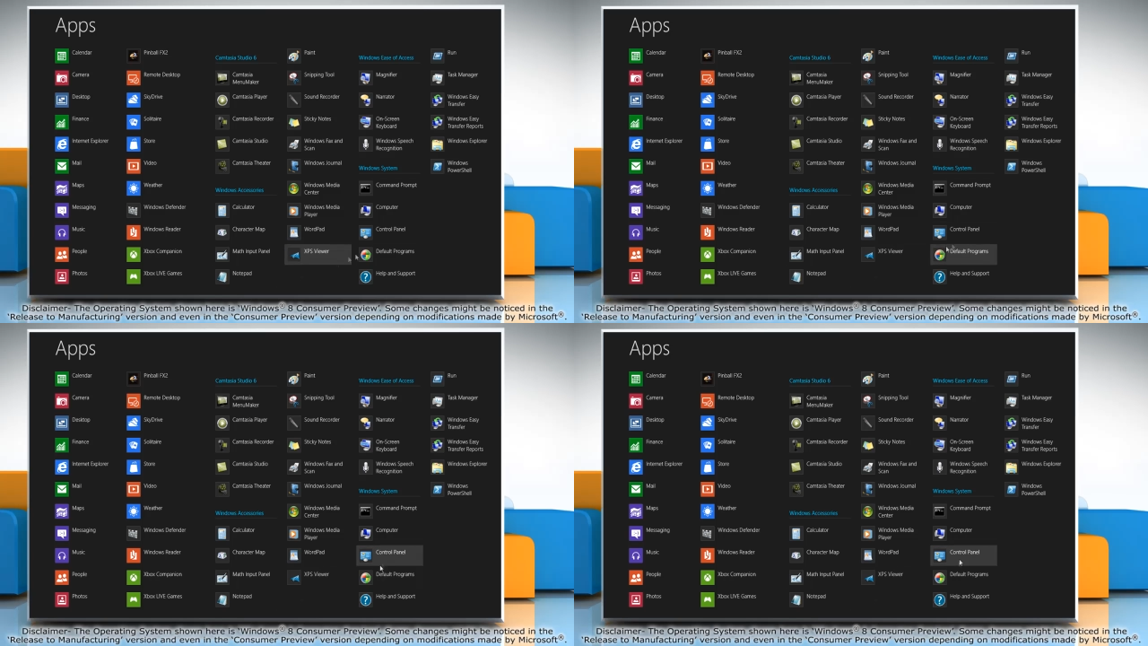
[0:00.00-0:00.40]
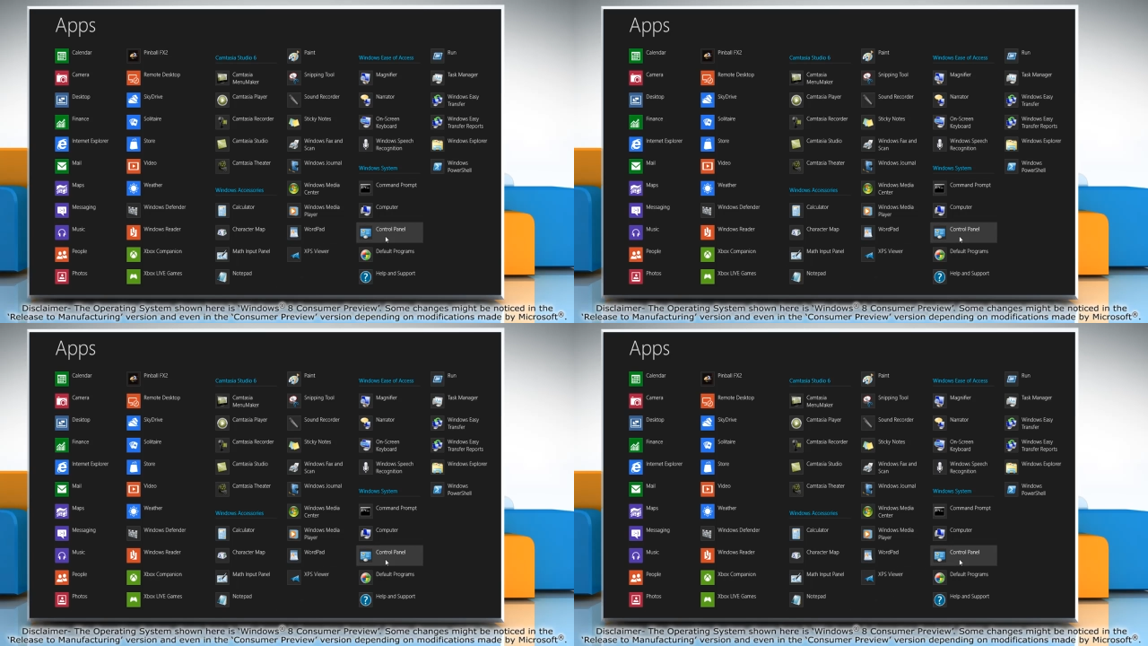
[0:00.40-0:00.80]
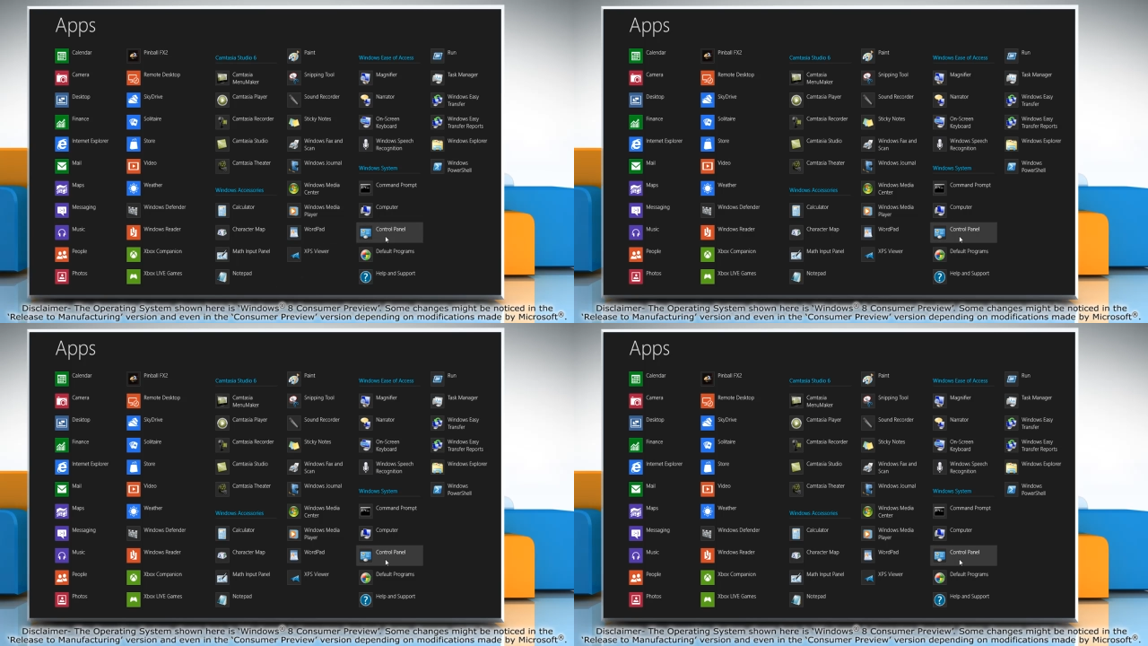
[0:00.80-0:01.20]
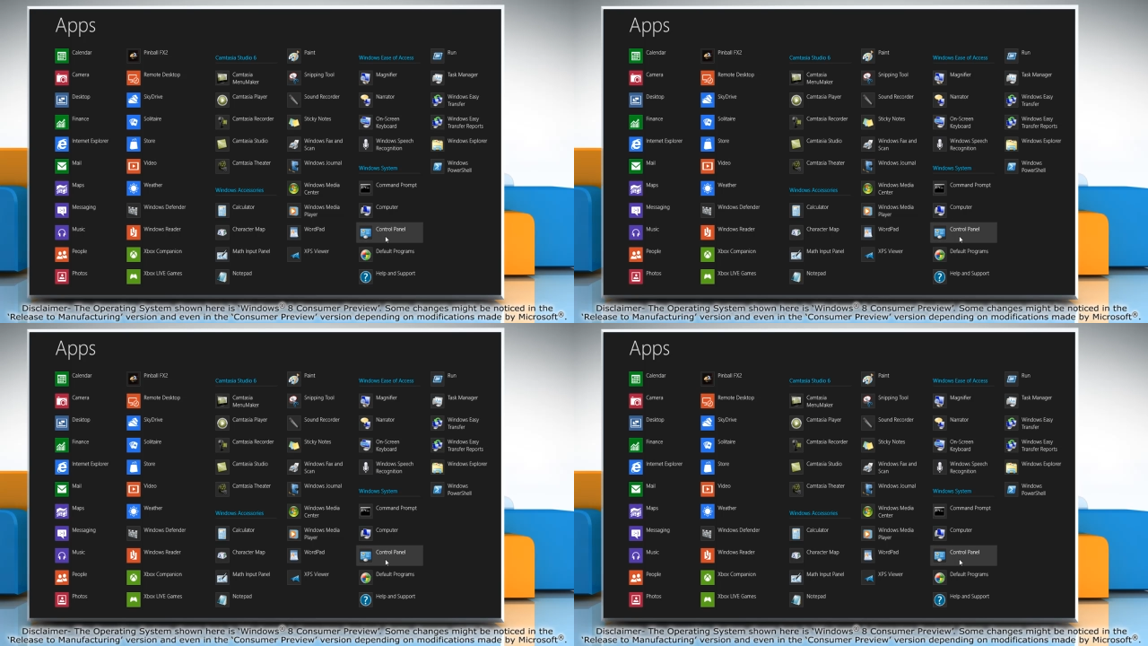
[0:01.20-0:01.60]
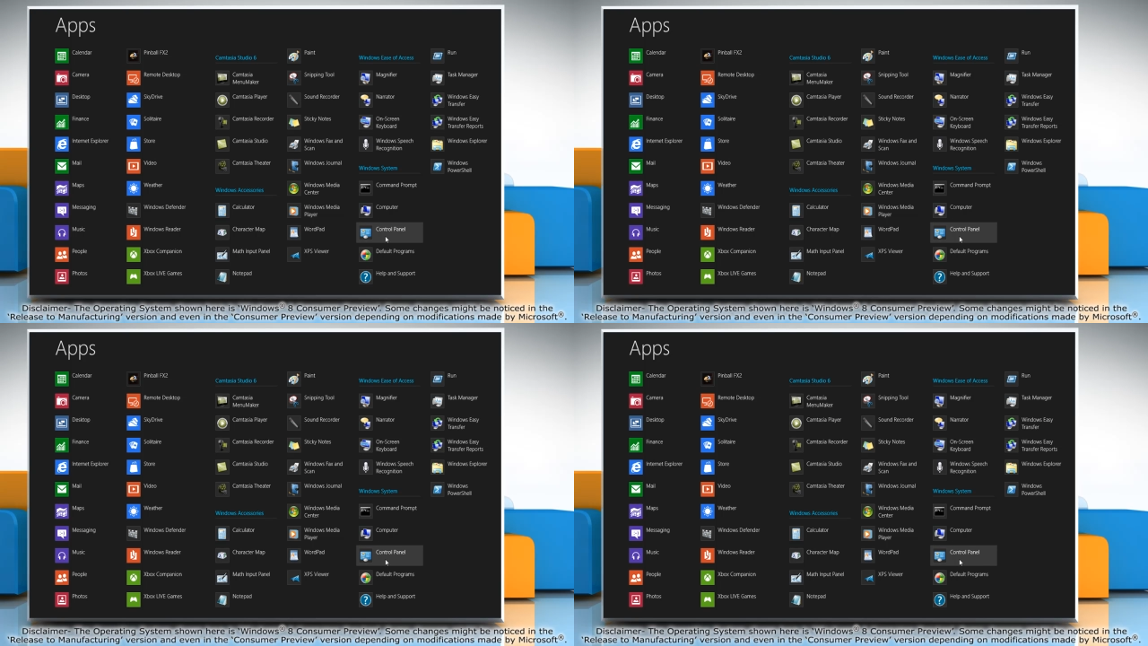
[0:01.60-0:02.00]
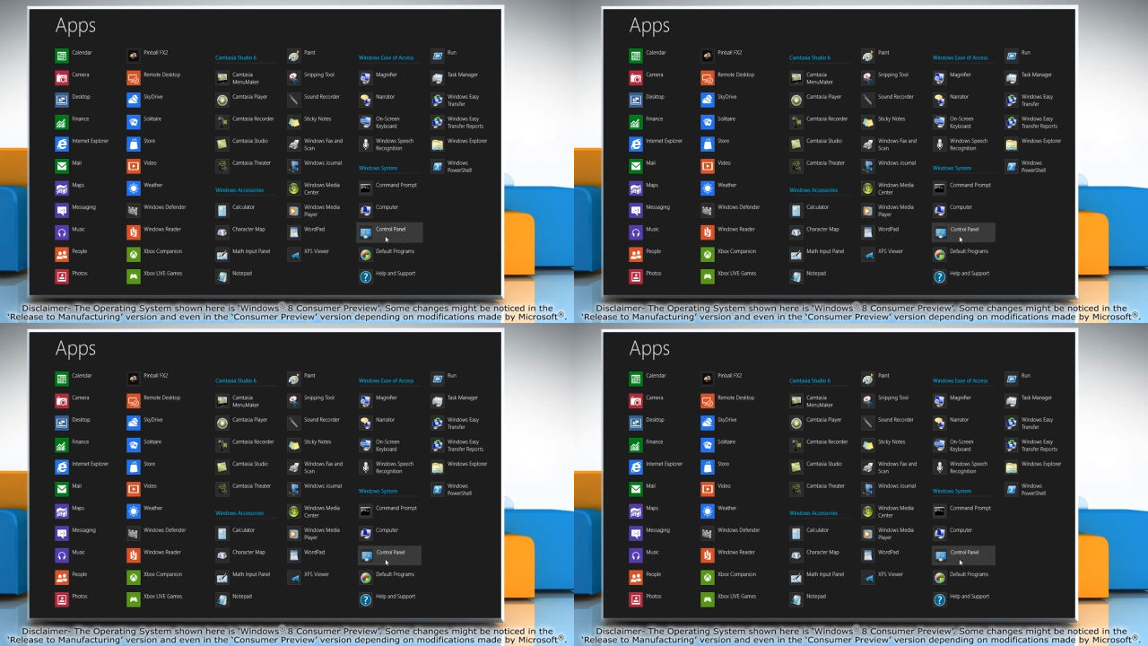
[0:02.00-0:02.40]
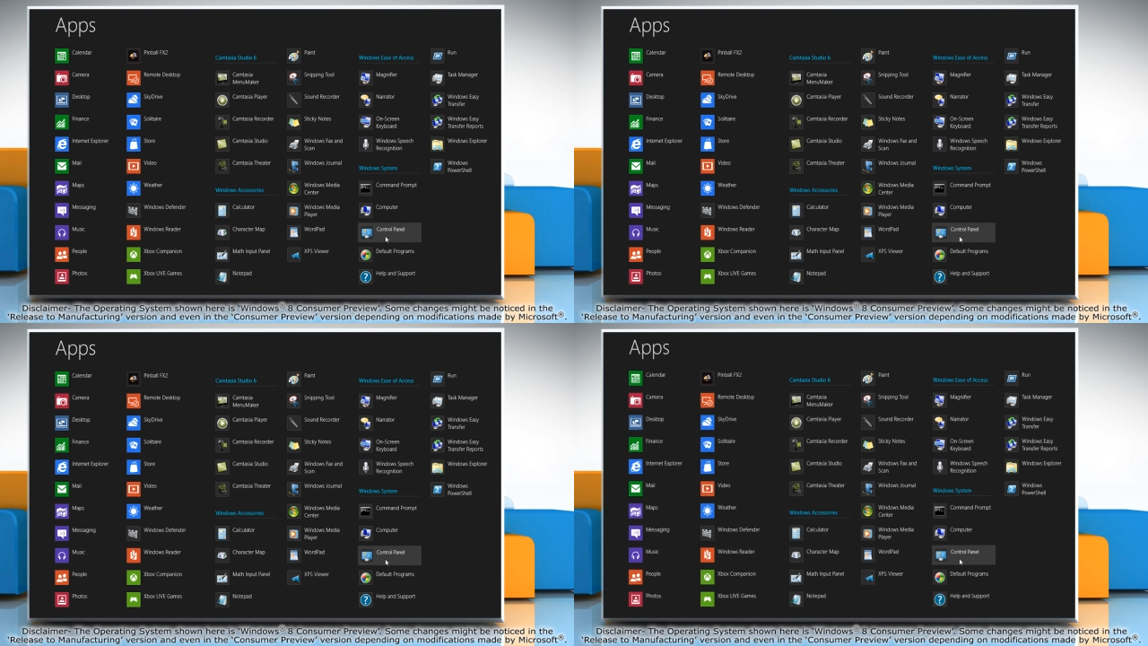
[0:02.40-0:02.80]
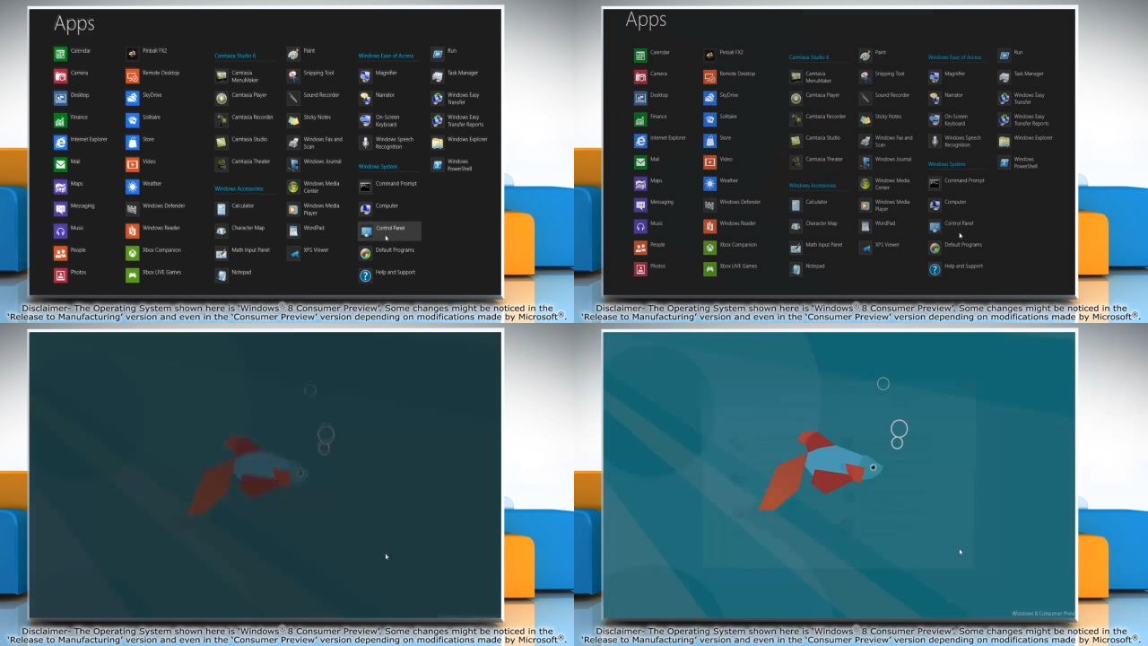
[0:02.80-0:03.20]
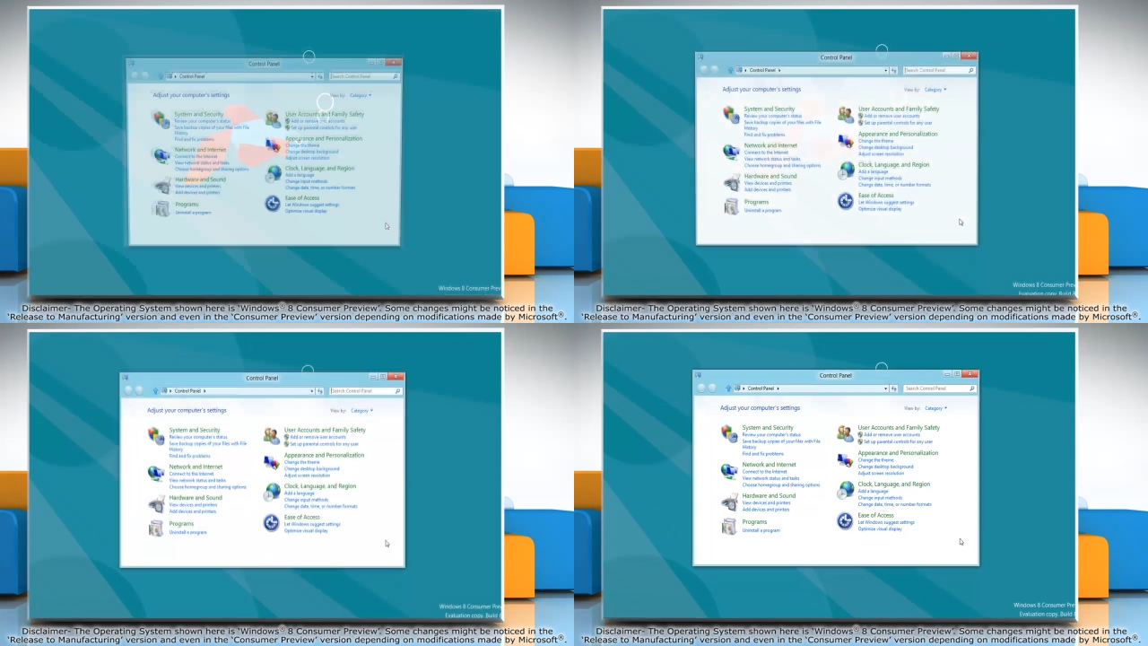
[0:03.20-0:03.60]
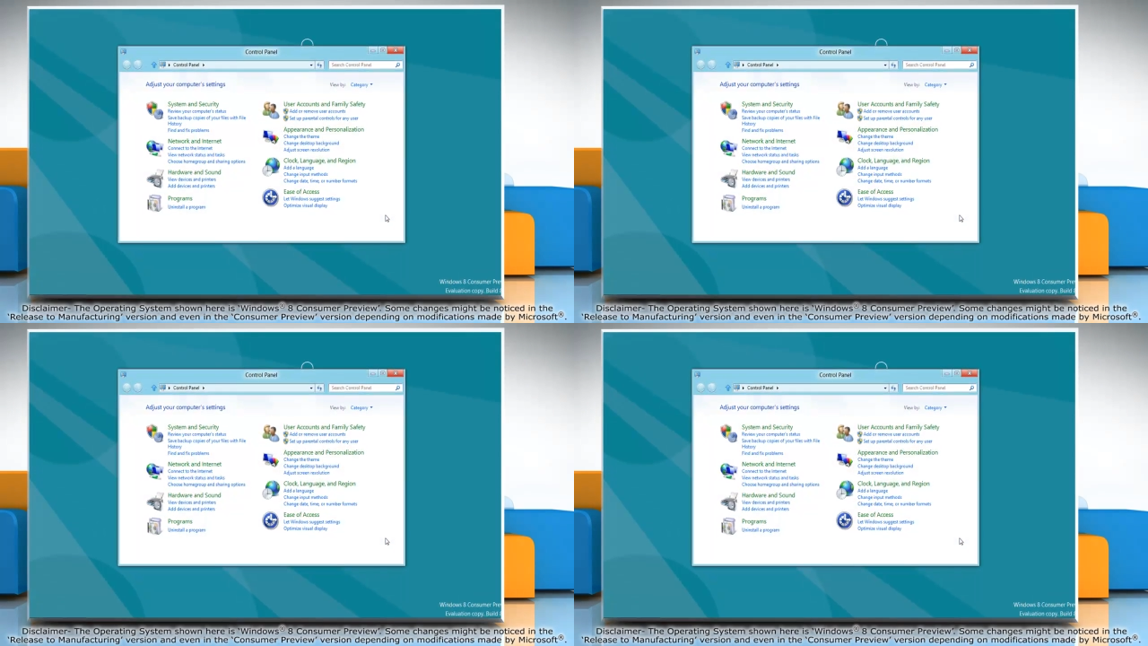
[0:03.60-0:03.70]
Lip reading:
Nobody's mouth can be seen.